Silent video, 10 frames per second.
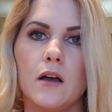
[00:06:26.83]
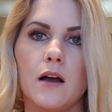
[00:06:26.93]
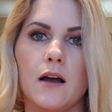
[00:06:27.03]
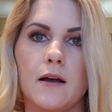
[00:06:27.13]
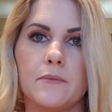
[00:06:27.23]

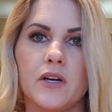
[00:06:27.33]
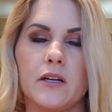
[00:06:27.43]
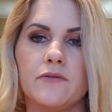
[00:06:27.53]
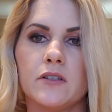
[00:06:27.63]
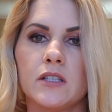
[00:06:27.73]
But
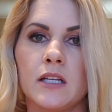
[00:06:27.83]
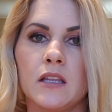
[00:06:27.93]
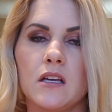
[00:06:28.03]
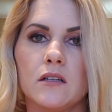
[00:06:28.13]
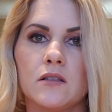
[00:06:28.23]
if there's
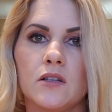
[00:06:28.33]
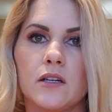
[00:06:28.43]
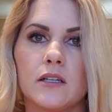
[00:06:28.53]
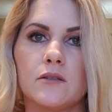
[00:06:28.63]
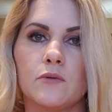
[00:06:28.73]
anything else that you
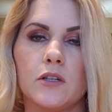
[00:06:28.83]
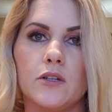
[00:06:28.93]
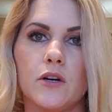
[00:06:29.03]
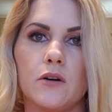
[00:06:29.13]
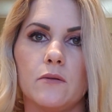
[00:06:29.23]
guys want to
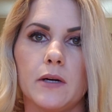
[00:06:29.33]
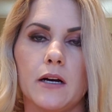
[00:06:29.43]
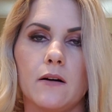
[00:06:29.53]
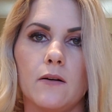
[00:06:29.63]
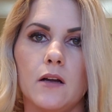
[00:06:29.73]
know
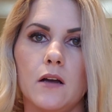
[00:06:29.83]
about